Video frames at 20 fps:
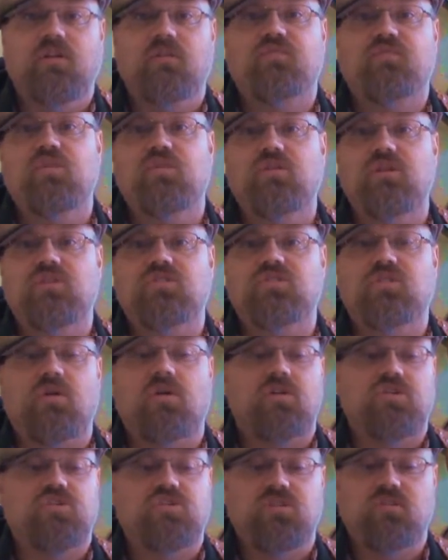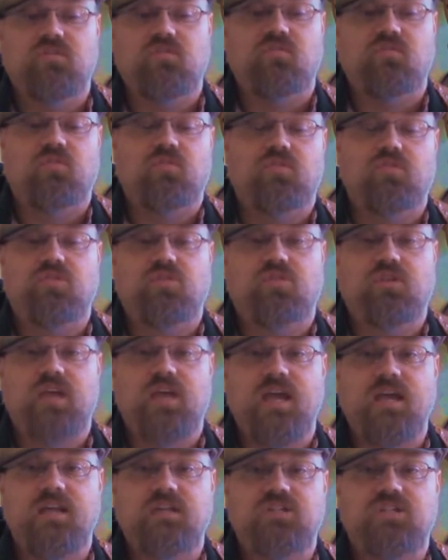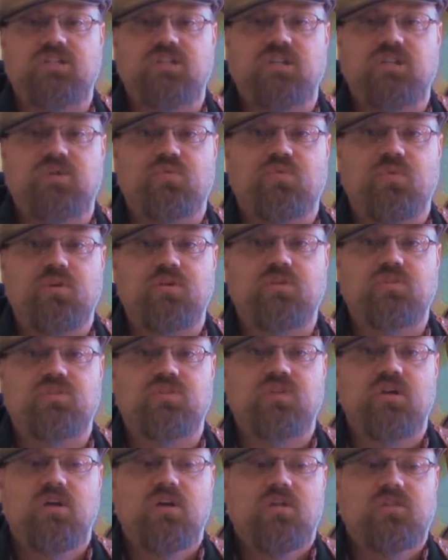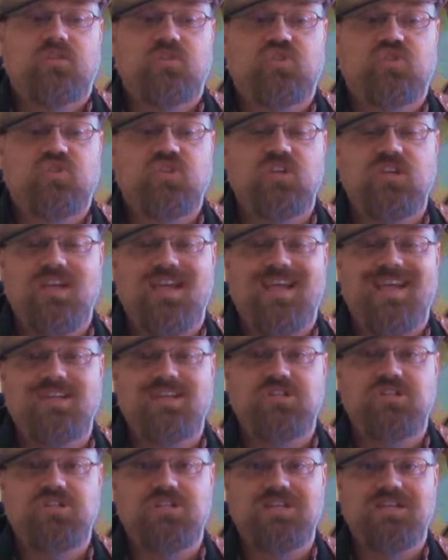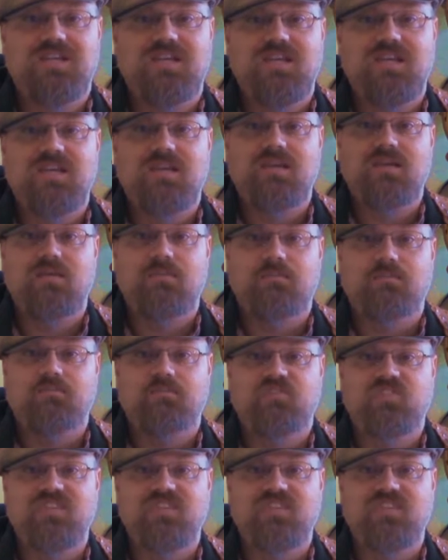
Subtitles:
Now, if you're a guitarist and you've learned your cage sequence, the C, A, G, E,